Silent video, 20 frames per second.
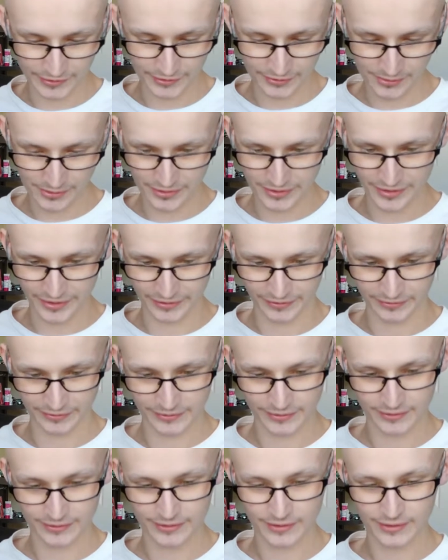interesting.
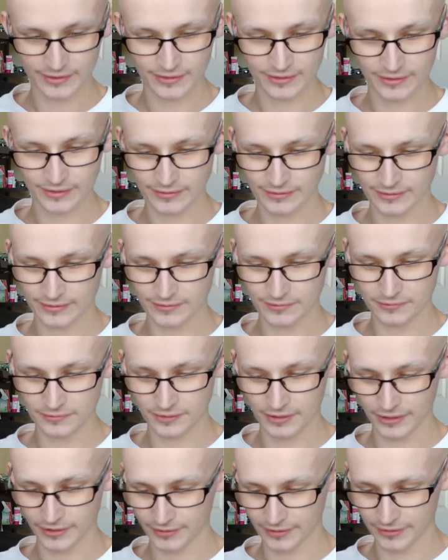
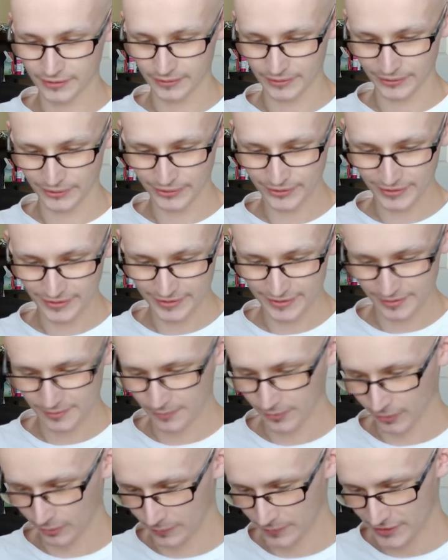I don't know, it looked like some
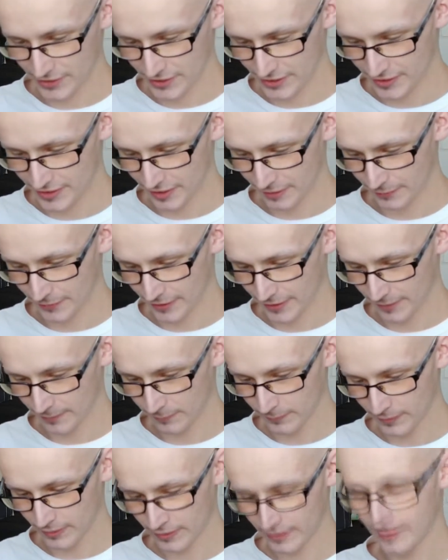RPG type game,
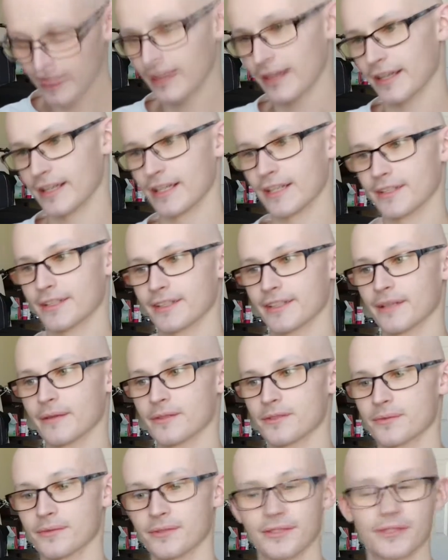and I thought that
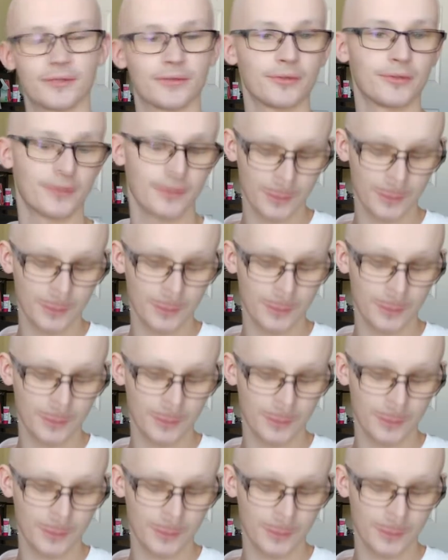was really cool,